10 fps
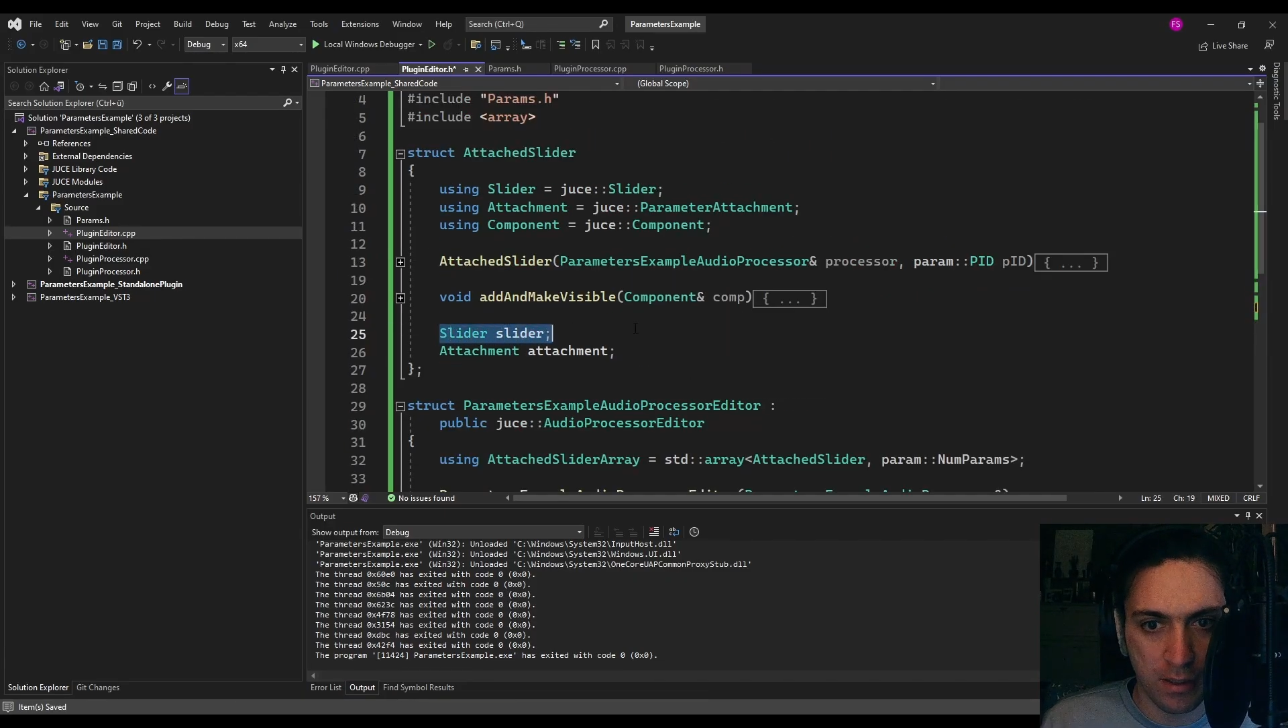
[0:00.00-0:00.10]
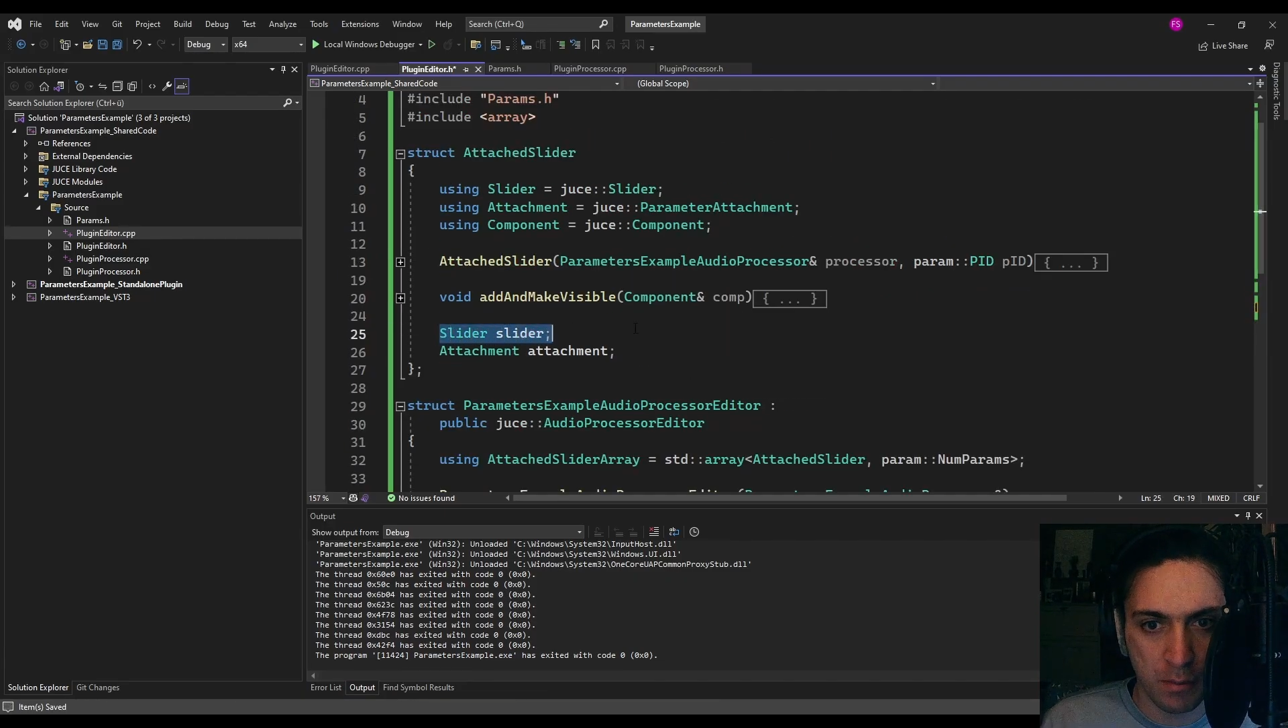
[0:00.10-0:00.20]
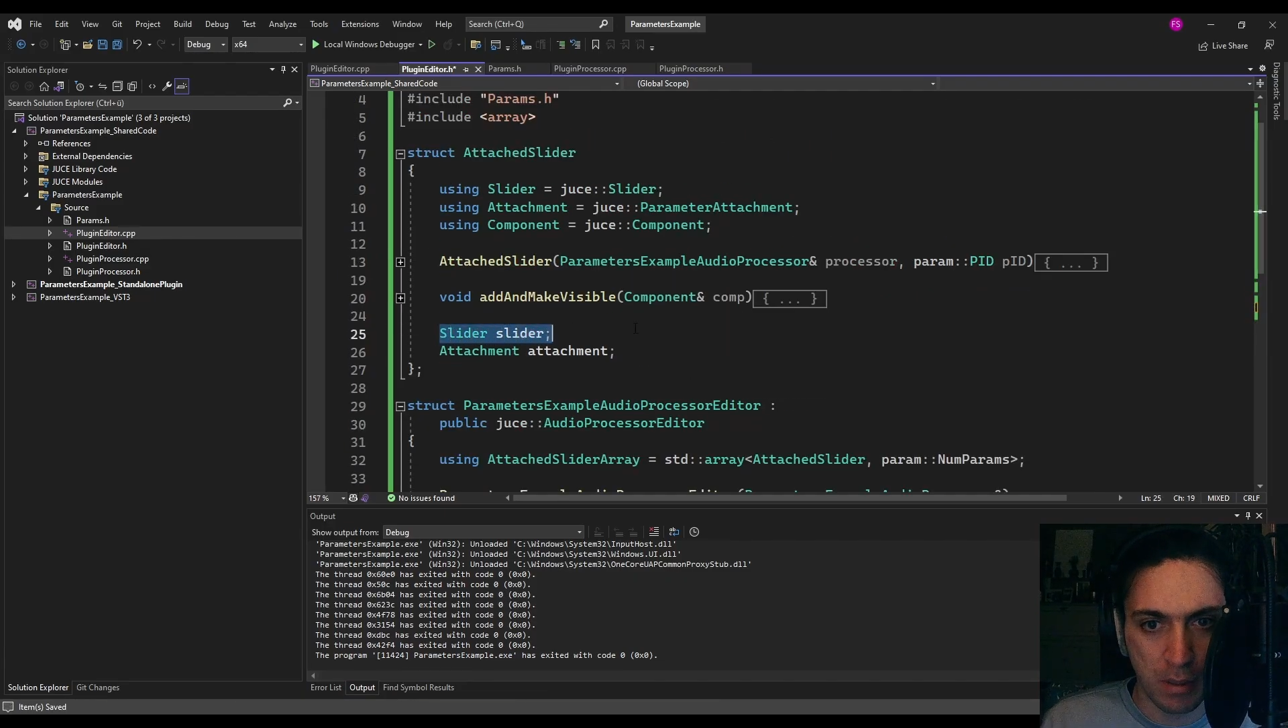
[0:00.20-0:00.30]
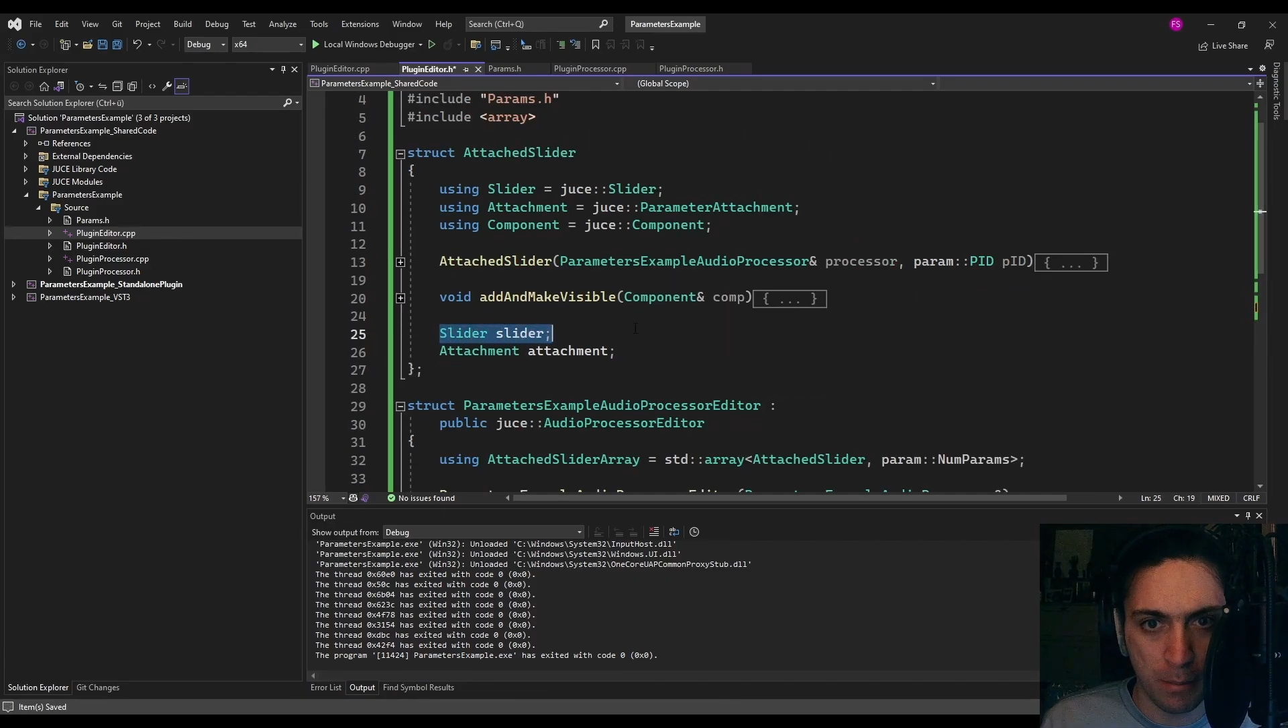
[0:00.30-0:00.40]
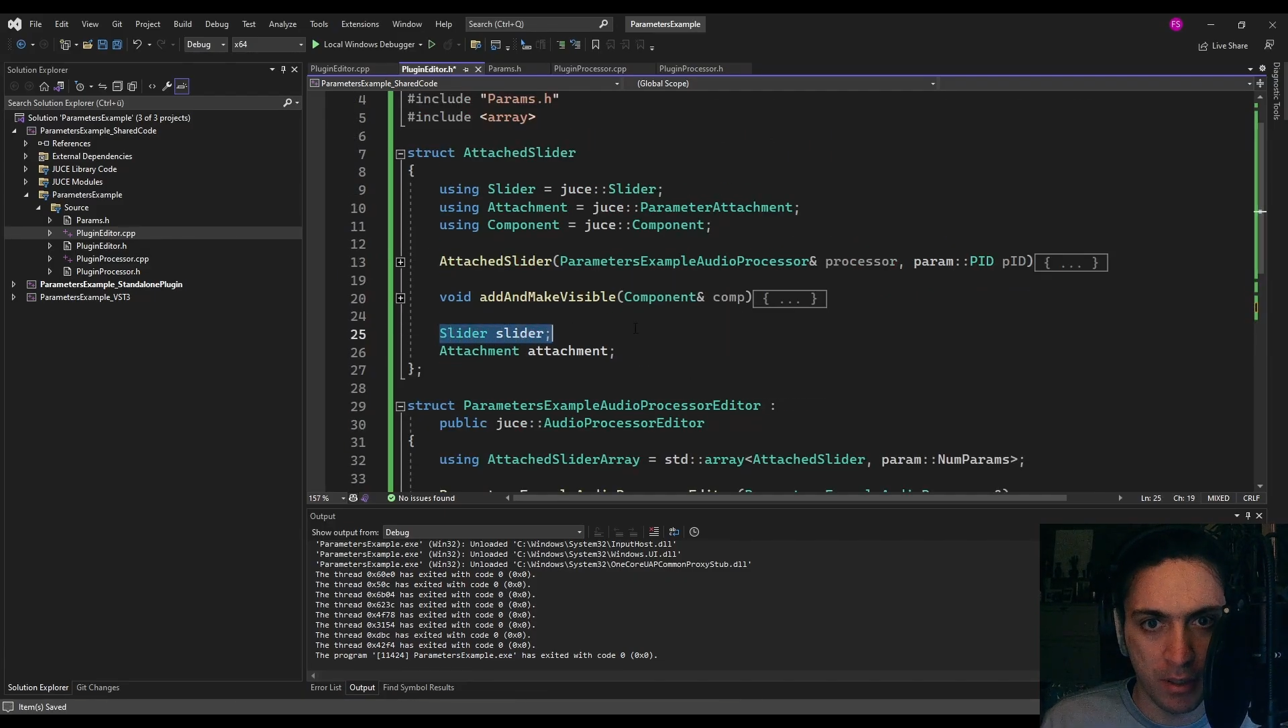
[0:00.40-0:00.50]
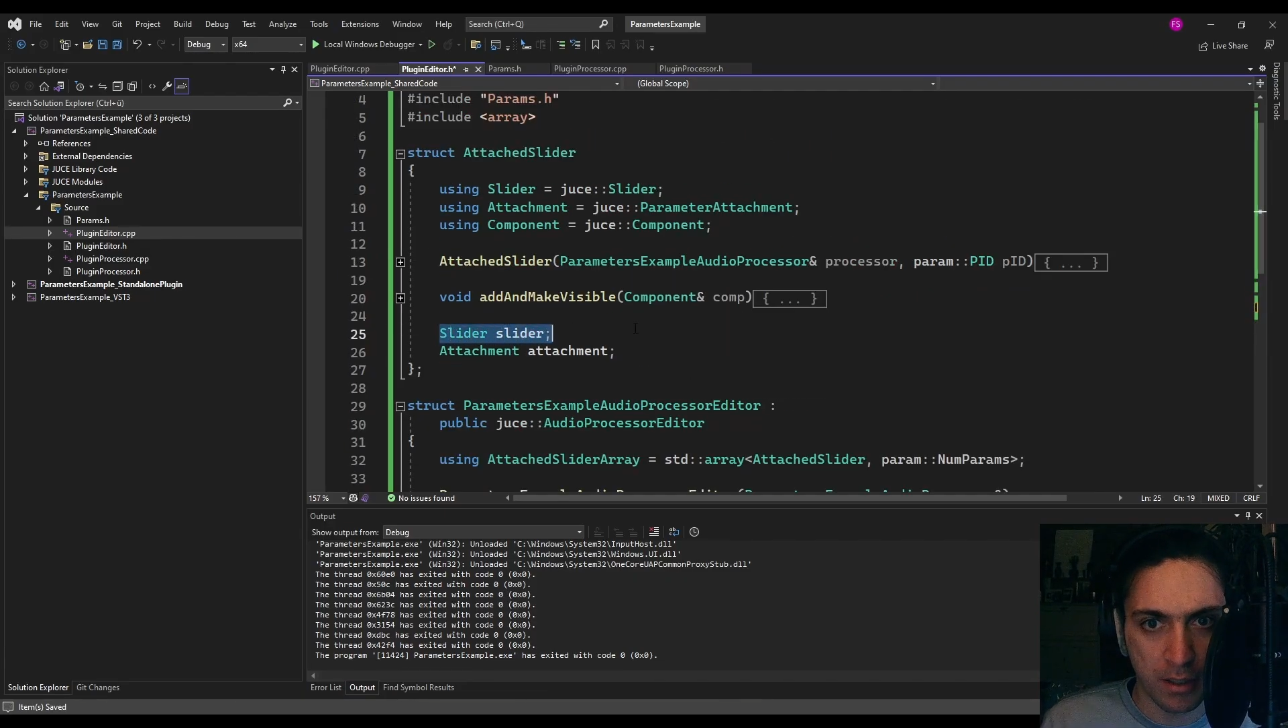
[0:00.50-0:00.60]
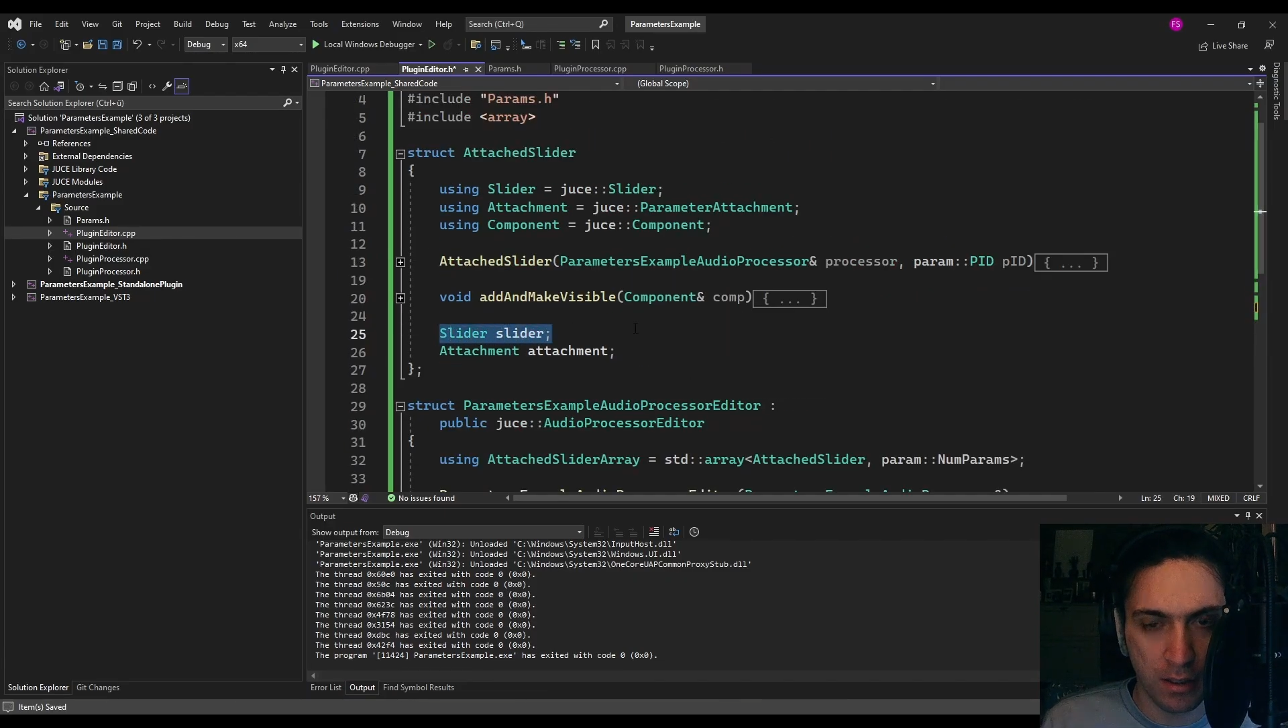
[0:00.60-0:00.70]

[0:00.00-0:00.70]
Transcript: is public